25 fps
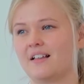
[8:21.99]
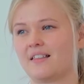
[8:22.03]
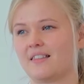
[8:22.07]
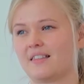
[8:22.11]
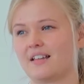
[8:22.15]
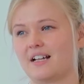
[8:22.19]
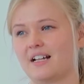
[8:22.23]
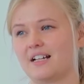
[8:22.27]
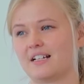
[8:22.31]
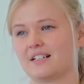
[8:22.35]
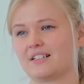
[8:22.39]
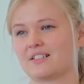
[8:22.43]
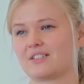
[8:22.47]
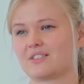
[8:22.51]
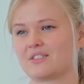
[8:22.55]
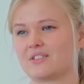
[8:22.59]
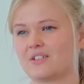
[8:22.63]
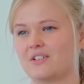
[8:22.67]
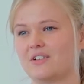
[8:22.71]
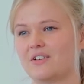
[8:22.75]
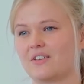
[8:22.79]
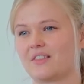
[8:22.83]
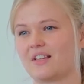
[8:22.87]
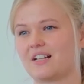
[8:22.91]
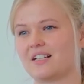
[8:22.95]
They
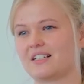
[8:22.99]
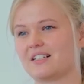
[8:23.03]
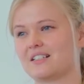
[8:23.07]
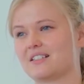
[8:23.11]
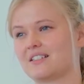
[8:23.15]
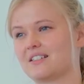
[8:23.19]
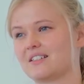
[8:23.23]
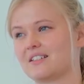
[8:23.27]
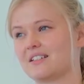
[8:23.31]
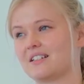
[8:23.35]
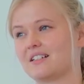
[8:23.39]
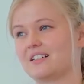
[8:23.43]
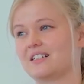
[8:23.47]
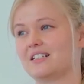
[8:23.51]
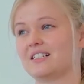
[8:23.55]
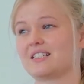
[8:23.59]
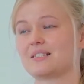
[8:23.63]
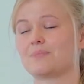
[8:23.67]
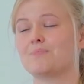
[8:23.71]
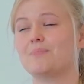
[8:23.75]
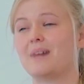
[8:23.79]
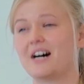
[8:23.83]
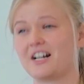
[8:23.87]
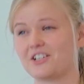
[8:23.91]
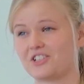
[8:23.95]
saw that
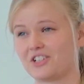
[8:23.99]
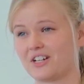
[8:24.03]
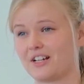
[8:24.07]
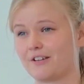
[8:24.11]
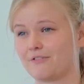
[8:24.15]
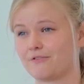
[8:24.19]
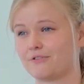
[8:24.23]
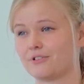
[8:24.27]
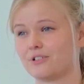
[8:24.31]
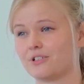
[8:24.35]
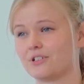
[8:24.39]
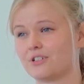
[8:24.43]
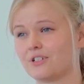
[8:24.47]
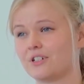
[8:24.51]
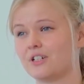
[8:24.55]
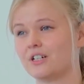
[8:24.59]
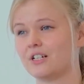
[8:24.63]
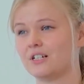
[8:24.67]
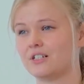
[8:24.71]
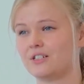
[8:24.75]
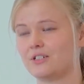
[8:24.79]
it's much effort